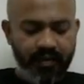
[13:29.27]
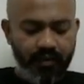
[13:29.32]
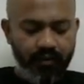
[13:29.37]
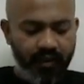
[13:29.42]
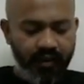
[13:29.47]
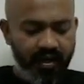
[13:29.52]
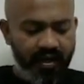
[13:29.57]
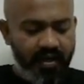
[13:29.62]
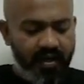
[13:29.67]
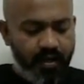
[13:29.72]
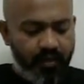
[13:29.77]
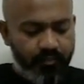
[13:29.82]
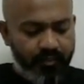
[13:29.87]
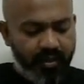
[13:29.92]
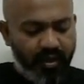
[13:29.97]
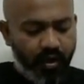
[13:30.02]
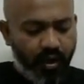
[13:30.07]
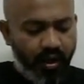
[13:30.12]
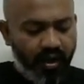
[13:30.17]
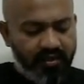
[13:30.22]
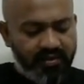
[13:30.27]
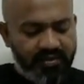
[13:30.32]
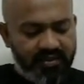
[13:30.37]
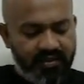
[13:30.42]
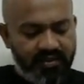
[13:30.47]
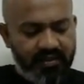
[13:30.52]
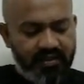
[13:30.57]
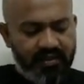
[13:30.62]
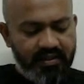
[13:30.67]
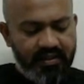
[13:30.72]
Okay,
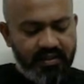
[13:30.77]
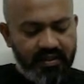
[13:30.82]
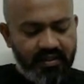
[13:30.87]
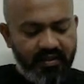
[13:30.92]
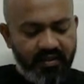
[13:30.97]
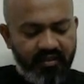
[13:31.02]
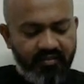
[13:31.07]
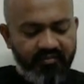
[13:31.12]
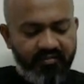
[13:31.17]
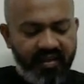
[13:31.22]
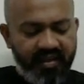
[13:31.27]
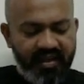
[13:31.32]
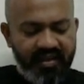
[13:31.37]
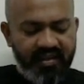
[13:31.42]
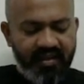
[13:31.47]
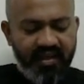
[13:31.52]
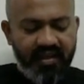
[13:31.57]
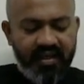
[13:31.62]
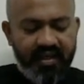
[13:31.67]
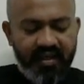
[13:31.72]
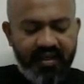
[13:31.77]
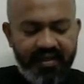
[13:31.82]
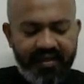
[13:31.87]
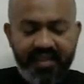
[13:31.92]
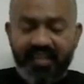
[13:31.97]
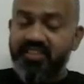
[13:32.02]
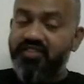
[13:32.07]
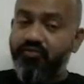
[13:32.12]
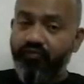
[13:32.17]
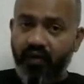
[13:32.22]
because when the gun
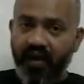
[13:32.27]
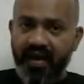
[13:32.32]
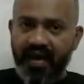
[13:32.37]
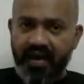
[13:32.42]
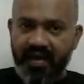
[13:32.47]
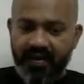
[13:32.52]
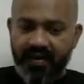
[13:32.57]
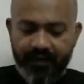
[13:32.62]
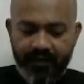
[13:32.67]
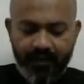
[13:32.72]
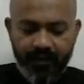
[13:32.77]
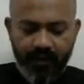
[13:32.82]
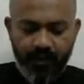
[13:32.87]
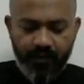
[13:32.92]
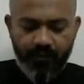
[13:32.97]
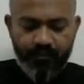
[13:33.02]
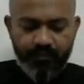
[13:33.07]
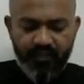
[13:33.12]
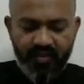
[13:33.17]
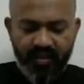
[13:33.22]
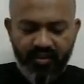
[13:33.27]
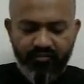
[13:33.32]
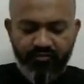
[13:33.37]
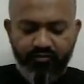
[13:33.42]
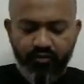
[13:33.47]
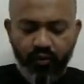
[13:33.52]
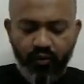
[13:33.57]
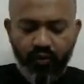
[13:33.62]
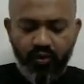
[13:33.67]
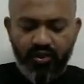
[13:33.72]
is fired,
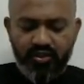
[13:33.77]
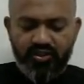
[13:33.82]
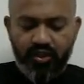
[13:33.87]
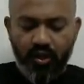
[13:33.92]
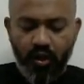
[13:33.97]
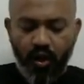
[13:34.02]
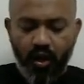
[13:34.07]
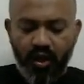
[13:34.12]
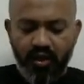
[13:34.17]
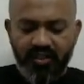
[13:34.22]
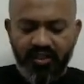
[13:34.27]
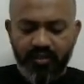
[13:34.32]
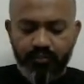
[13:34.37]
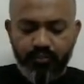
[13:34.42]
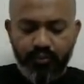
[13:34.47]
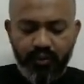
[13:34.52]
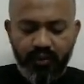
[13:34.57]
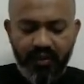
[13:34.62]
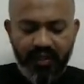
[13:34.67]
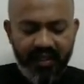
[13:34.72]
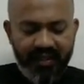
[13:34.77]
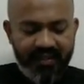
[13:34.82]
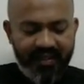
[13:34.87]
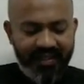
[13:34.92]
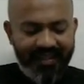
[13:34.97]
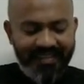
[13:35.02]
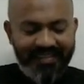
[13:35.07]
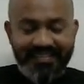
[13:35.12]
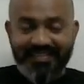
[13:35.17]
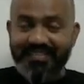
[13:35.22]
force on the
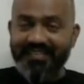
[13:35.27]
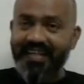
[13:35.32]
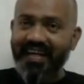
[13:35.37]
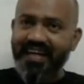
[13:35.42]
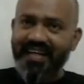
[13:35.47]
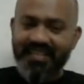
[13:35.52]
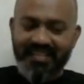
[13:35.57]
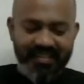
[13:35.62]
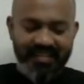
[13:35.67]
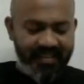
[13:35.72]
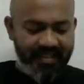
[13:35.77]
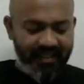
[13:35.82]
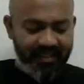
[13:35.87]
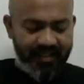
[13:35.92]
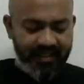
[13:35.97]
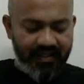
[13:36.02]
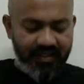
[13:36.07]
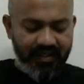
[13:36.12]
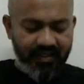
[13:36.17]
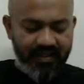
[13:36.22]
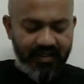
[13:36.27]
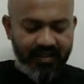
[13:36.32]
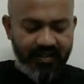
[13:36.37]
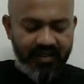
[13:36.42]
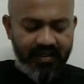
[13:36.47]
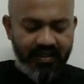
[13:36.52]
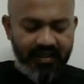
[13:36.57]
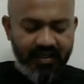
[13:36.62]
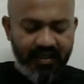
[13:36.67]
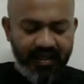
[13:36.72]
bullet inside the gun
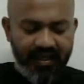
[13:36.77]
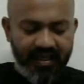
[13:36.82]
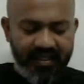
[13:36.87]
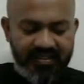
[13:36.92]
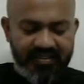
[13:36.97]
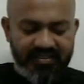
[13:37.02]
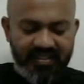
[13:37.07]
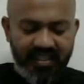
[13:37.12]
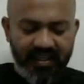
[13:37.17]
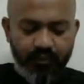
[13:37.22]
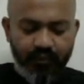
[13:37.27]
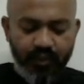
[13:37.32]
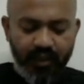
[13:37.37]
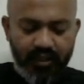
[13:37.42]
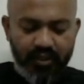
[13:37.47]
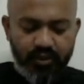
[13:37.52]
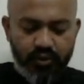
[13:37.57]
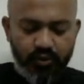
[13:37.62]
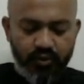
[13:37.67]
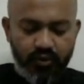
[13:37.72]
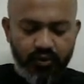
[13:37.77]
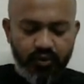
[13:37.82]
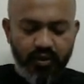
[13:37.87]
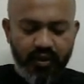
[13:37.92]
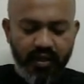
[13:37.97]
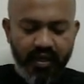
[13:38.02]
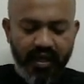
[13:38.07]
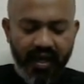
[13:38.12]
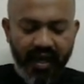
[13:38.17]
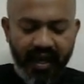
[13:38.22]
is equal
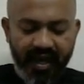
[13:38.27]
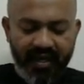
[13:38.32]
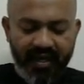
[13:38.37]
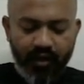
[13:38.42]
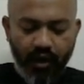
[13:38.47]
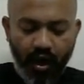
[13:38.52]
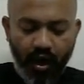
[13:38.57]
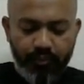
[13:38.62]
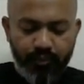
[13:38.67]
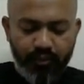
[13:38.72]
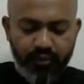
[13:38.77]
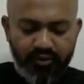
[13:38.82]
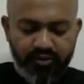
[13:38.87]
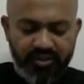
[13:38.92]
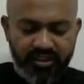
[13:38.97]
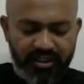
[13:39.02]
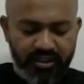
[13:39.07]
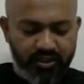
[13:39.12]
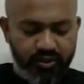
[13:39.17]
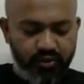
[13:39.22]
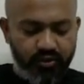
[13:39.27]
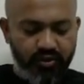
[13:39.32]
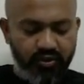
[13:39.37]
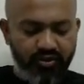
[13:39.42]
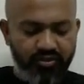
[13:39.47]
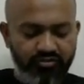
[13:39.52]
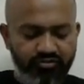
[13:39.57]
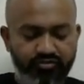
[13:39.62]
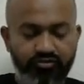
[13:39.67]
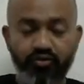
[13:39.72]
to and opposite
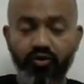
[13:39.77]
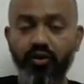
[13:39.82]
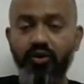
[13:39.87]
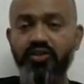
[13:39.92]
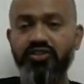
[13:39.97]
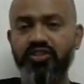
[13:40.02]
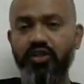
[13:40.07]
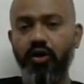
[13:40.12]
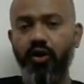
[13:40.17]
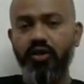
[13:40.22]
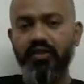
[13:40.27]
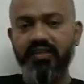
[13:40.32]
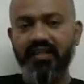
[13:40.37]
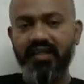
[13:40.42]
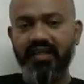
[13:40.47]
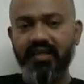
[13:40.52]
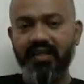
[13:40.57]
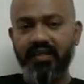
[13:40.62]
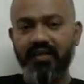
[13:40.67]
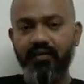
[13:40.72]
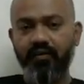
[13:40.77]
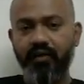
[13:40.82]
to force on the gun.